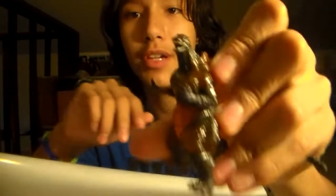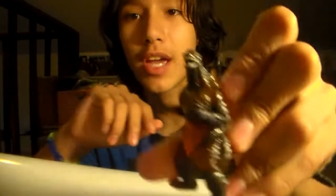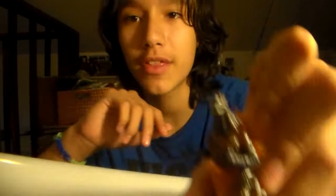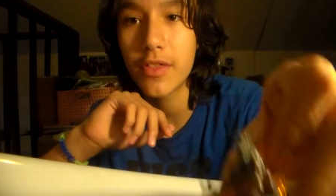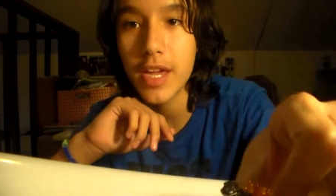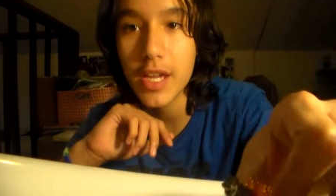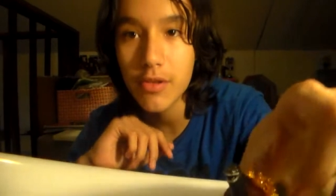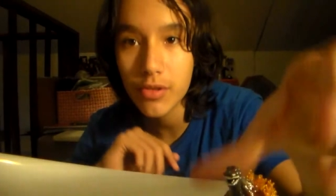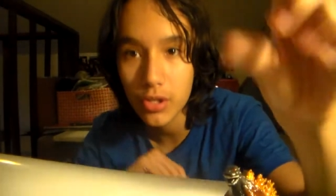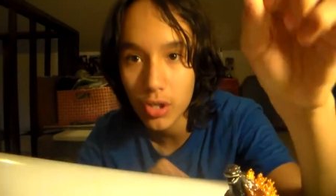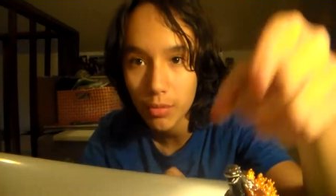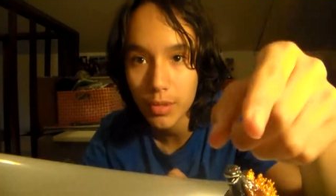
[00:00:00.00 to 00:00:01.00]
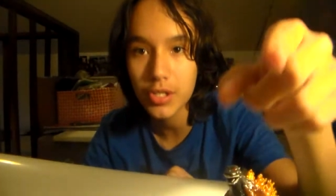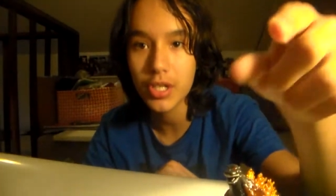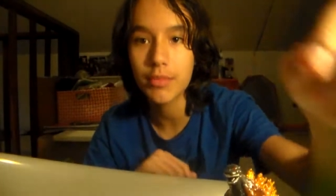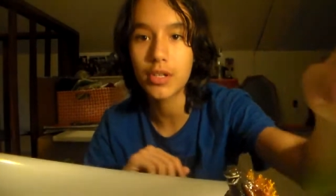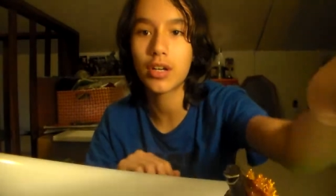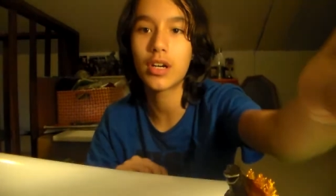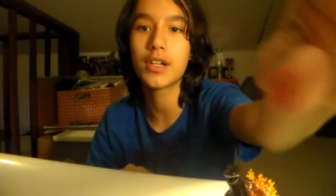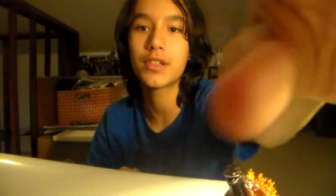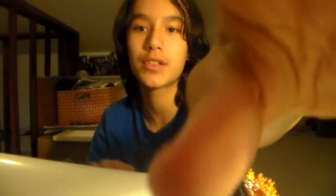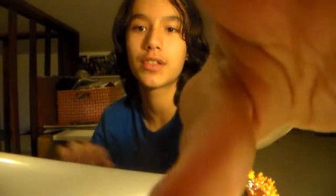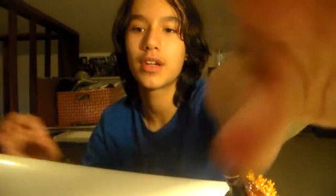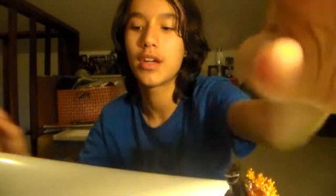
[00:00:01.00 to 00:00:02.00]
But yeah, thank you so much, Emma
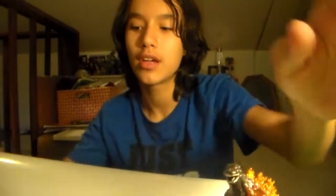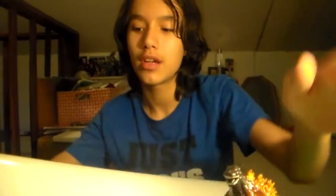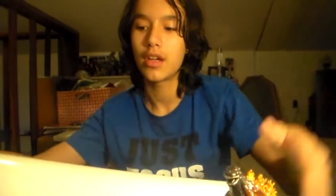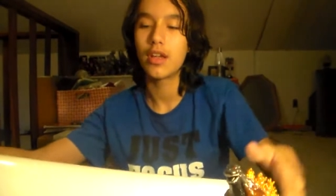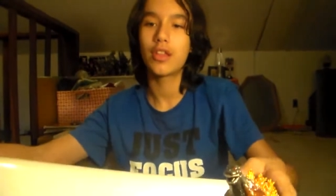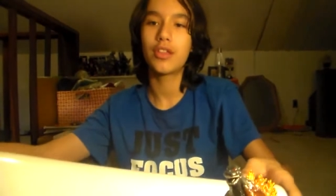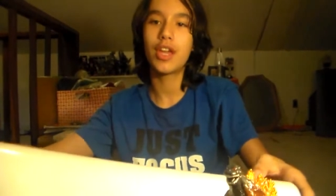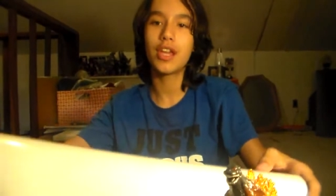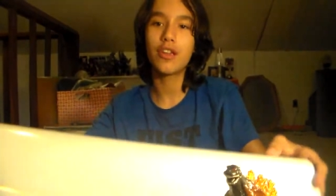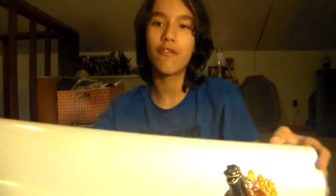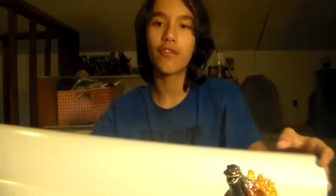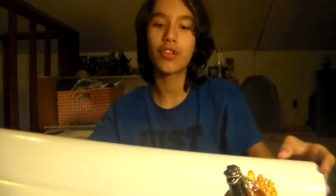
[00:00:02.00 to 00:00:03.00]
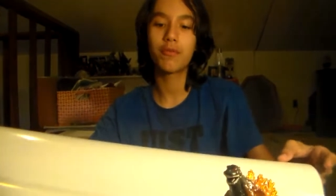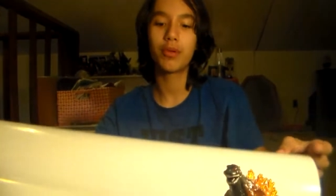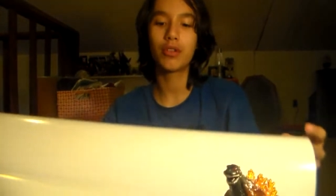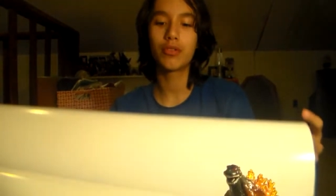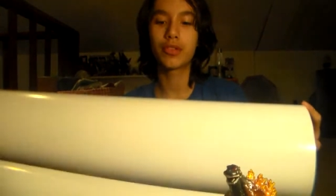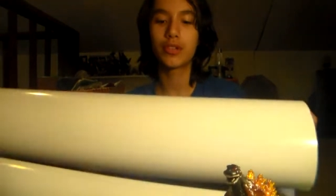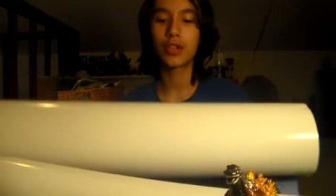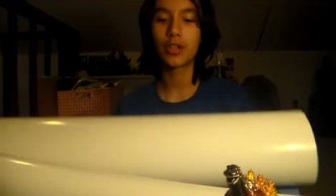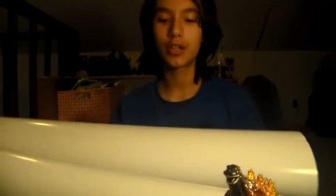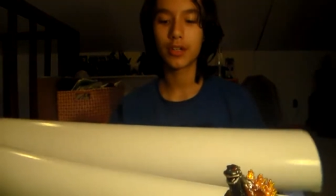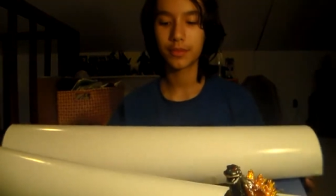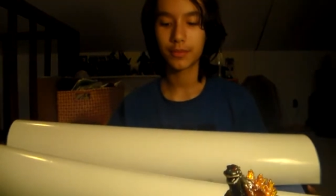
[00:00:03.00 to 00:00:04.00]
Koss. Thank you for the
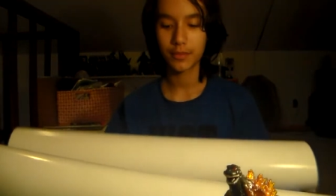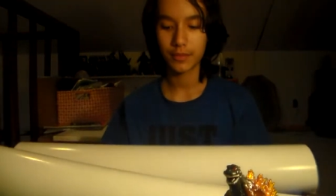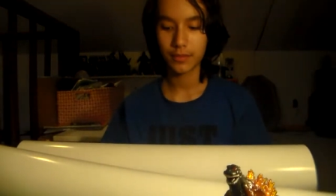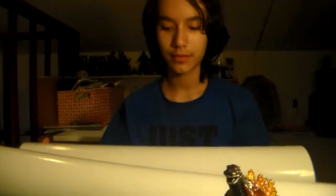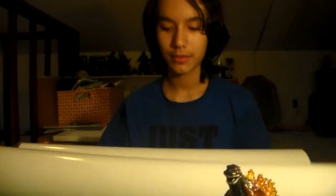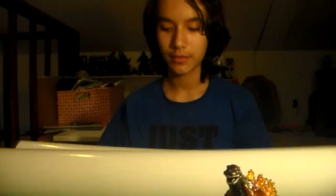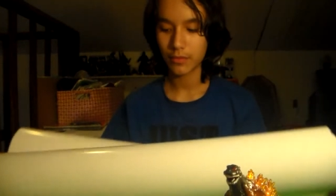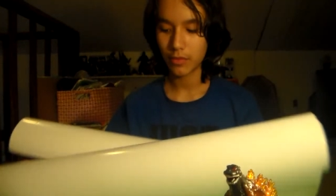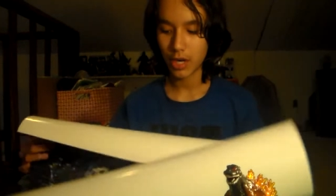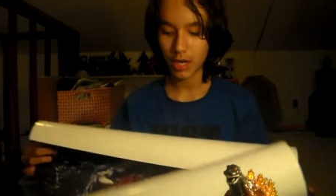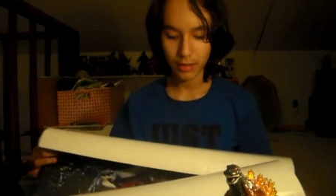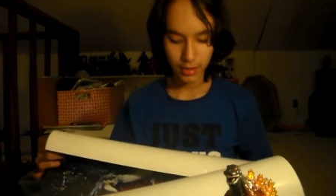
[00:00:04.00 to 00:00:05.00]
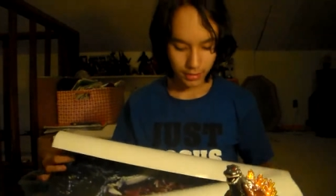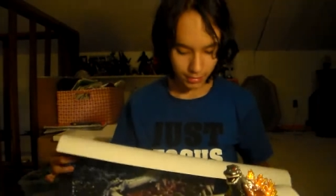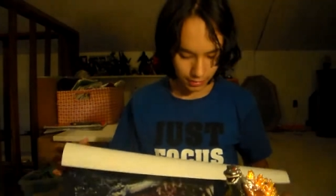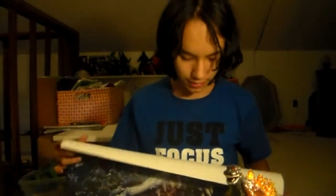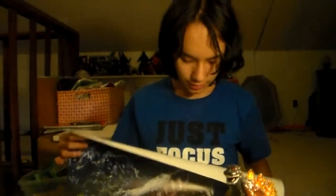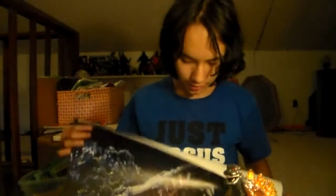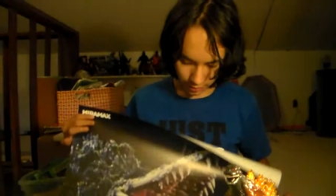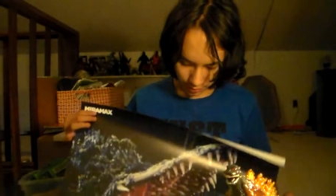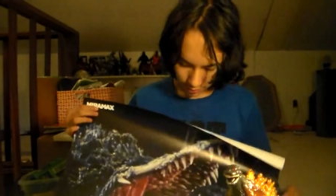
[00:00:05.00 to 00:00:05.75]
poster. Wow, this